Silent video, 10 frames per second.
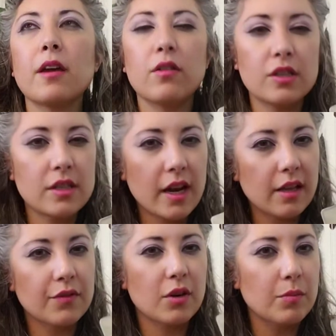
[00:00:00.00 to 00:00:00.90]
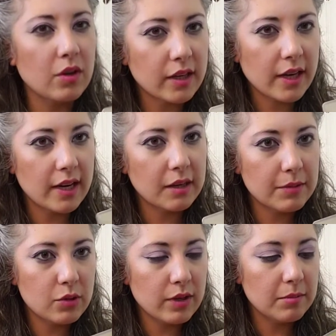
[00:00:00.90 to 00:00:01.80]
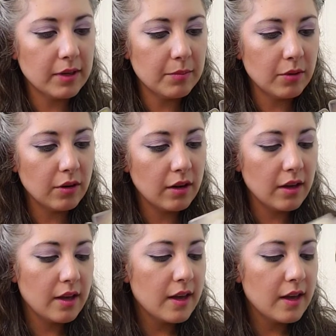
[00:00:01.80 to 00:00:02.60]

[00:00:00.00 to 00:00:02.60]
style of communicating between people.